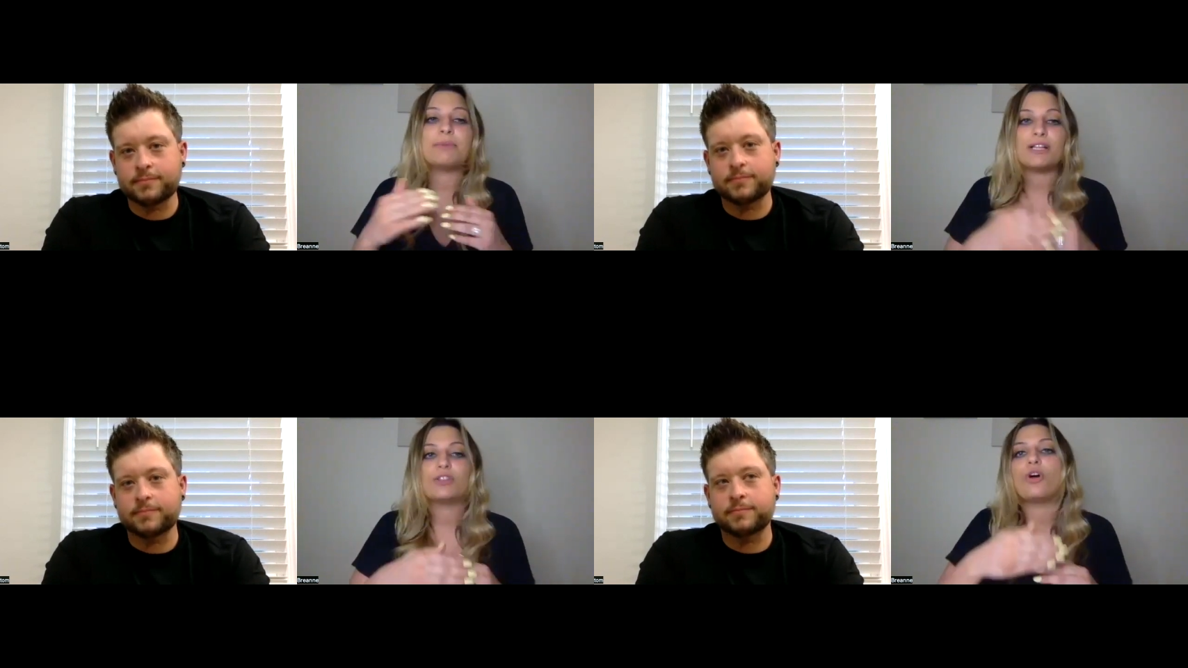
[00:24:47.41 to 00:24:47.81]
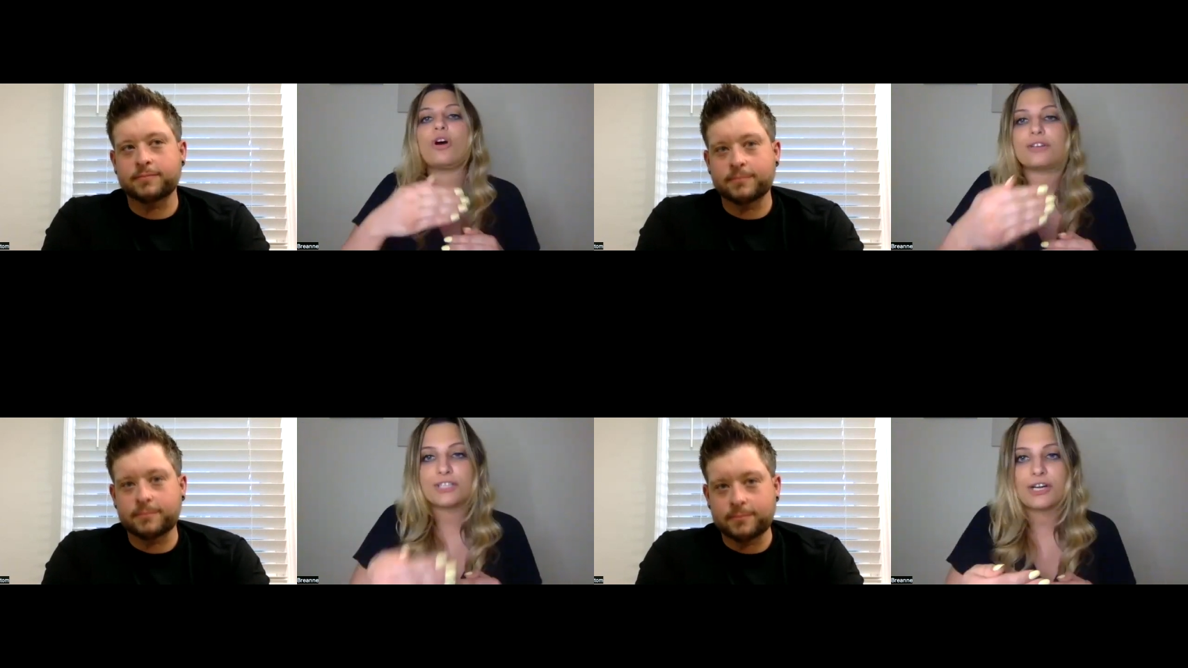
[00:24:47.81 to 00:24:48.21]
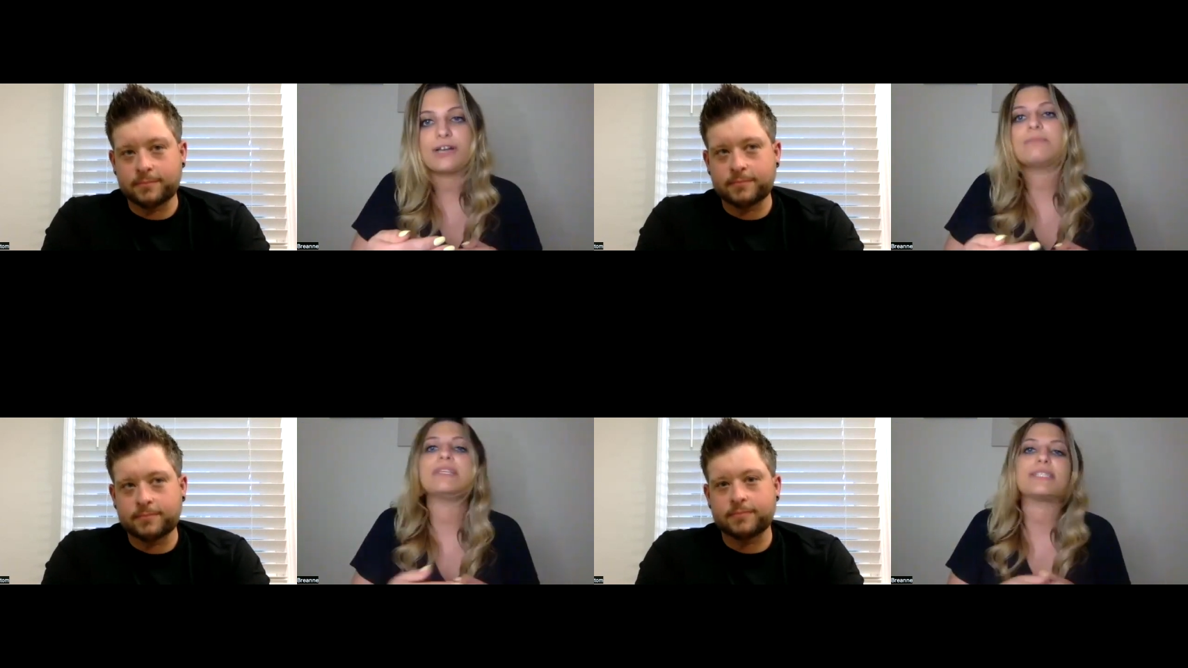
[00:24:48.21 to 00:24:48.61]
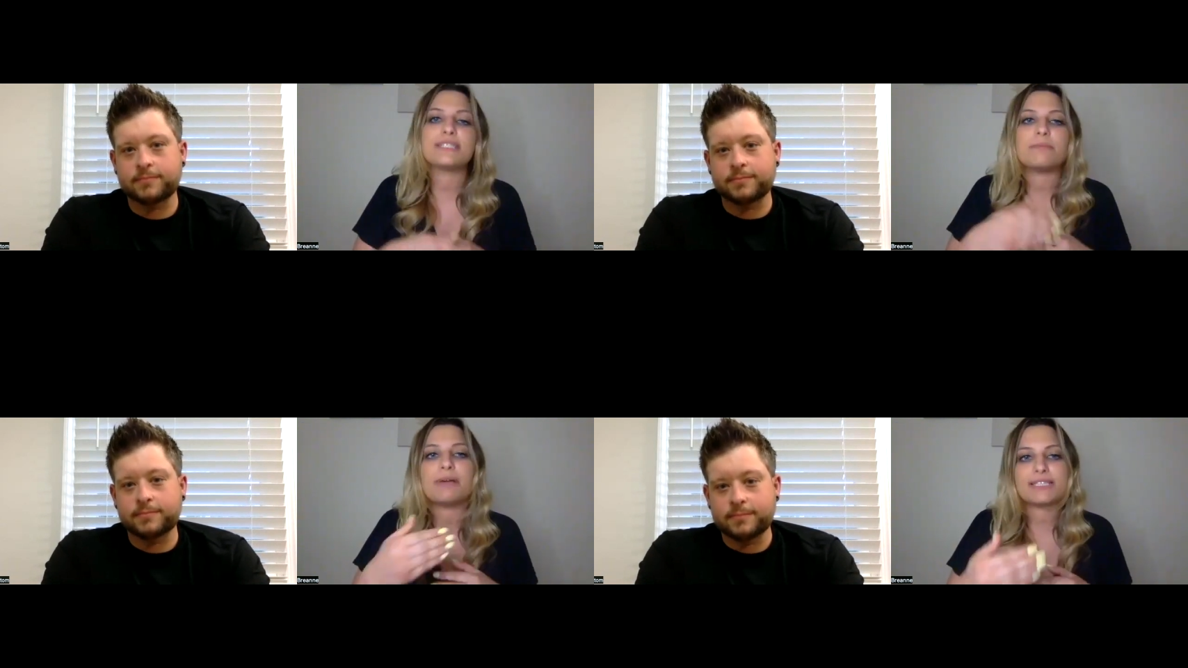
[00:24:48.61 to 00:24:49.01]
Speaker 1: but long term, this
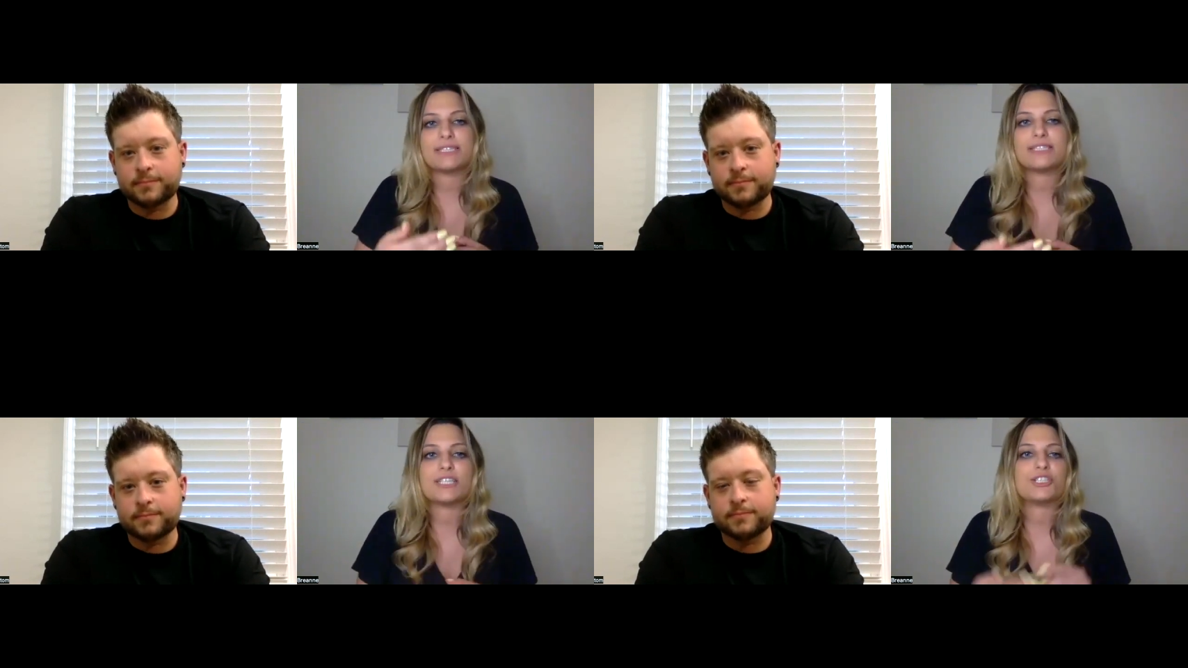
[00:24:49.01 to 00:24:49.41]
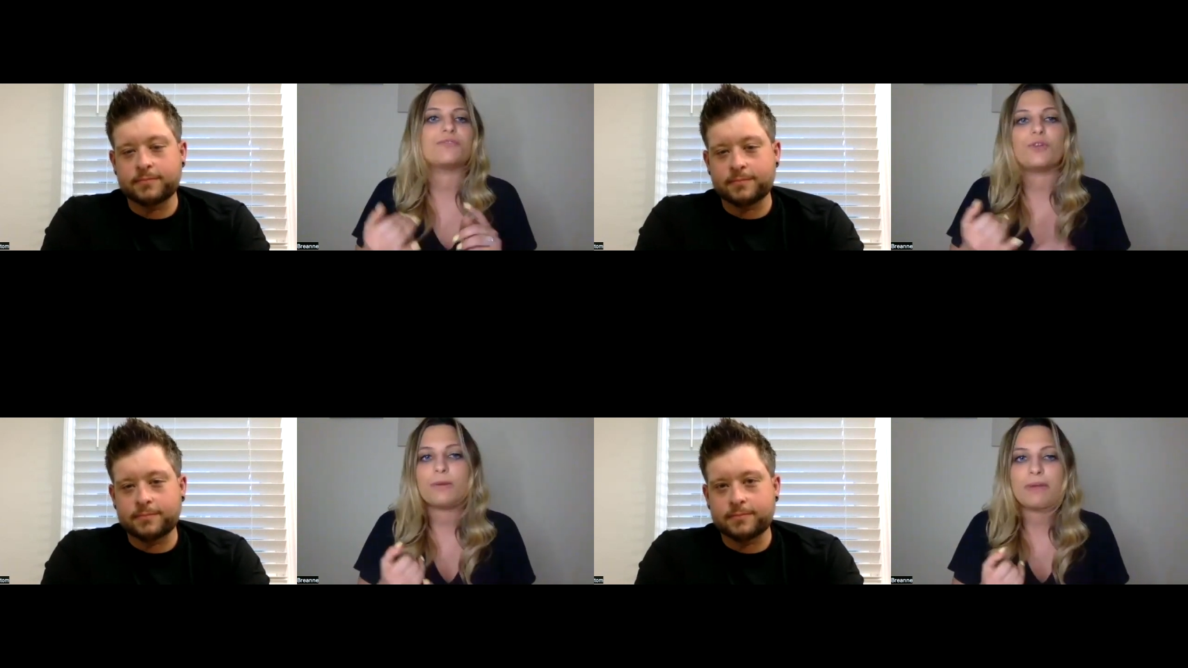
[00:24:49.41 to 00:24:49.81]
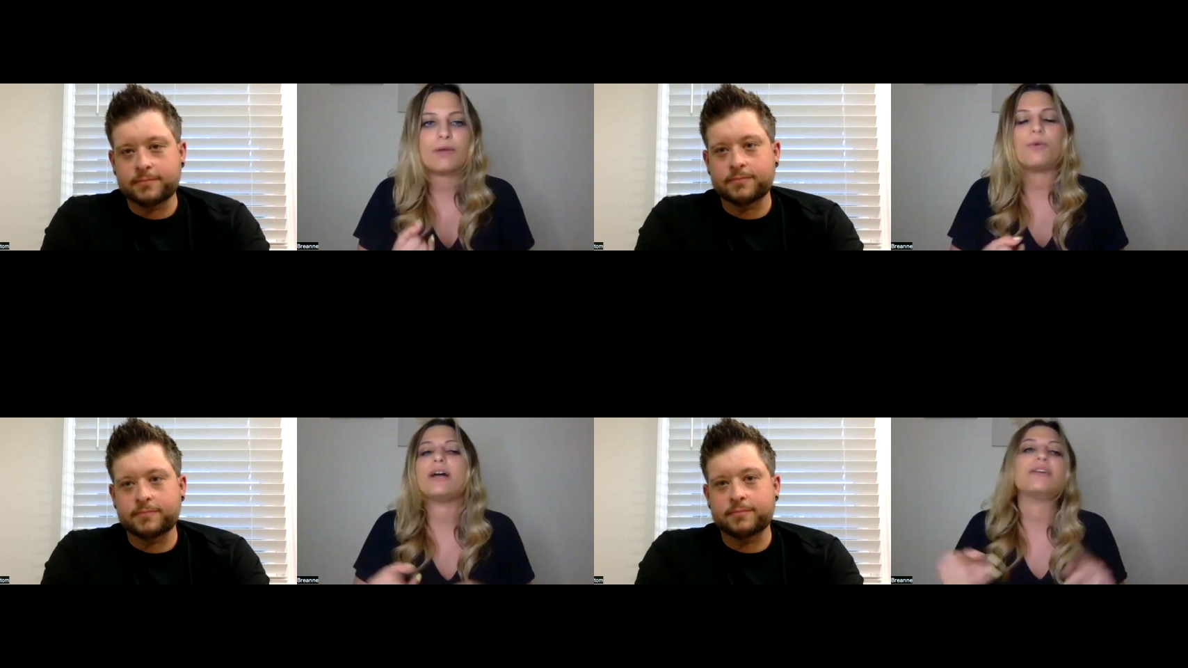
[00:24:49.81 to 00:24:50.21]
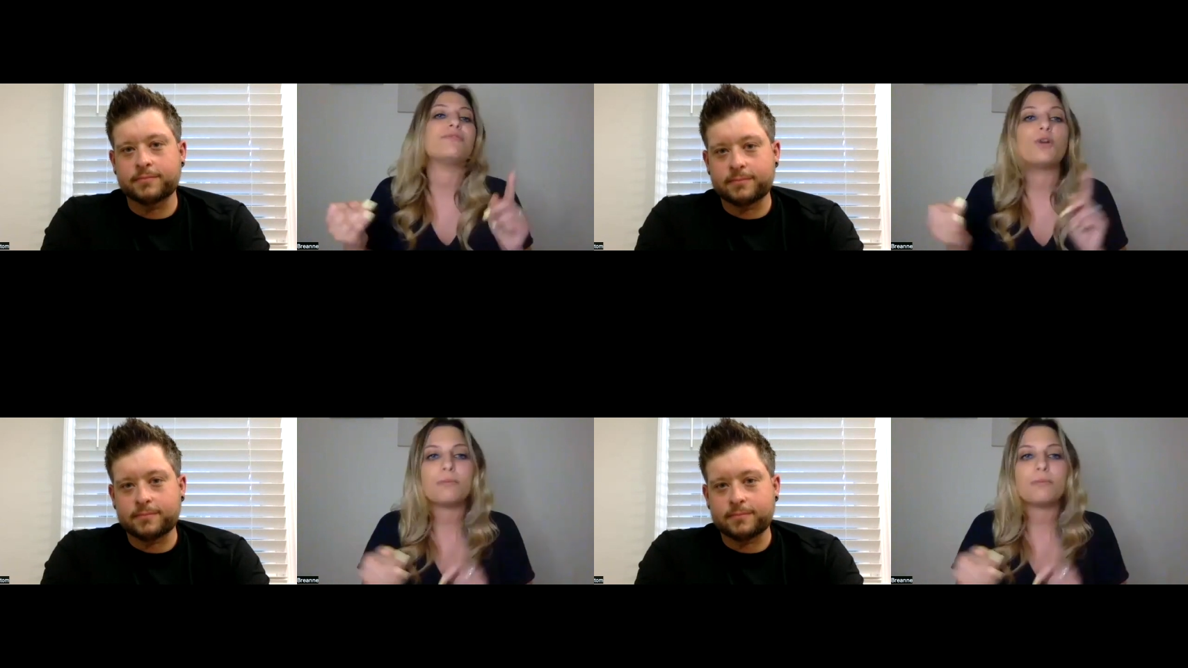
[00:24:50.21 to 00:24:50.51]
is the best decision for my wife, for